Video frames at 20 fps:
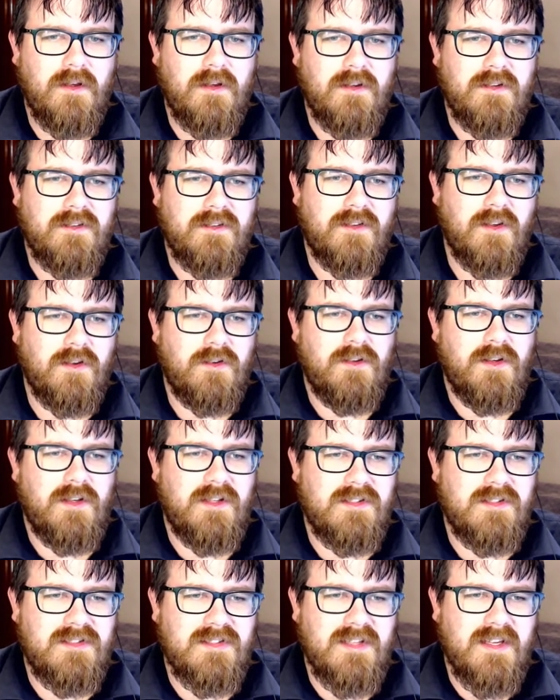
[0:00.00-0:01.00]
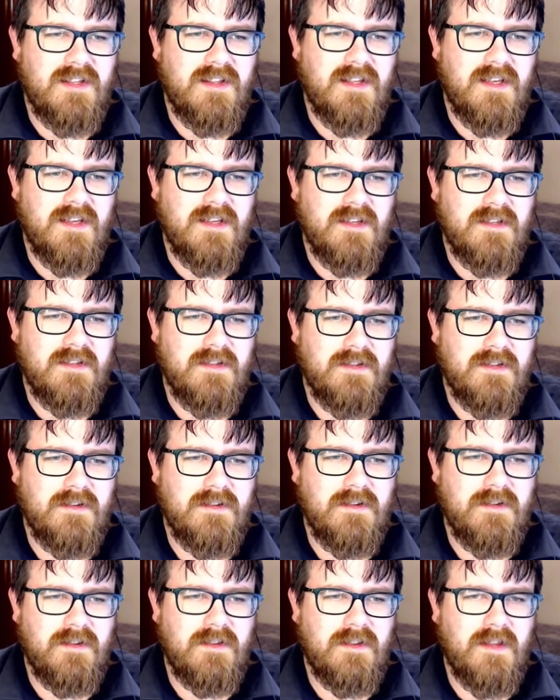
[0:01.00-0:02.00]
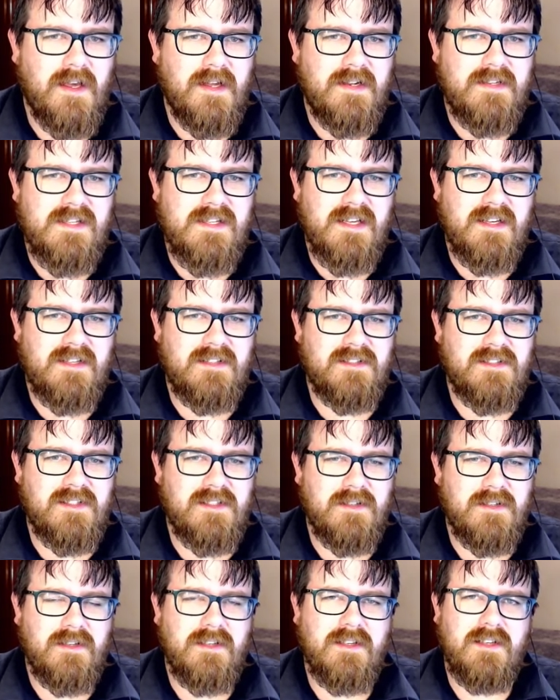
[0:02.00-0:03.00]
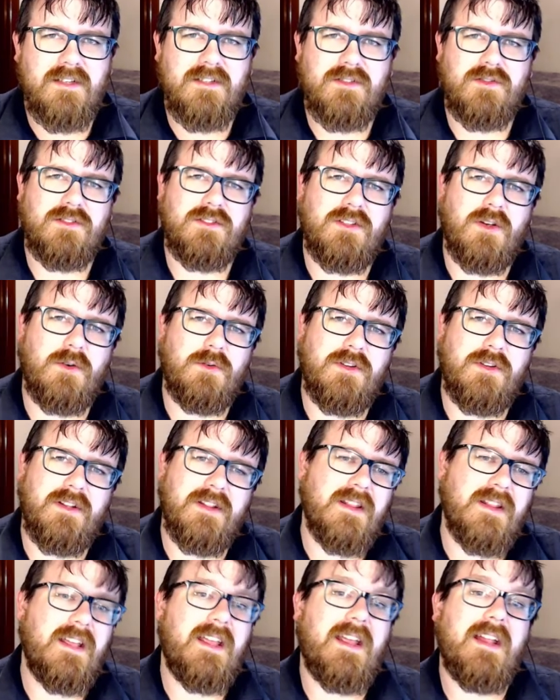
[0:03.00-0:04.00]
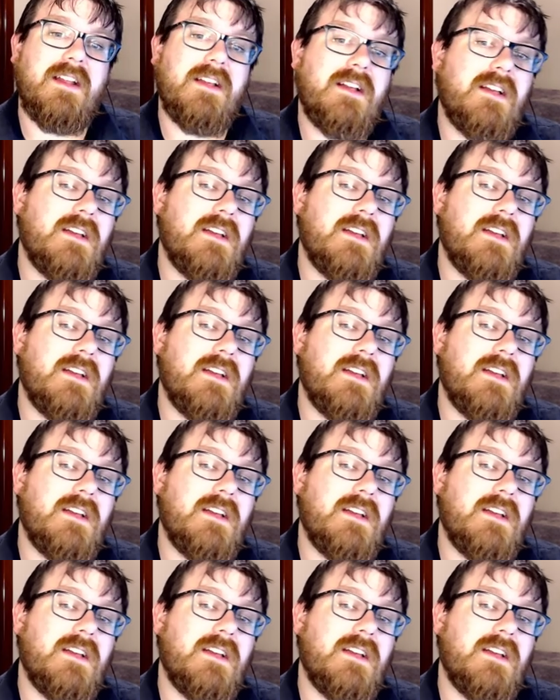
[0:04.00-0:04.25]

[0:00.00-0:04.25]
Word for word: So you can see there that text has resulted in the heading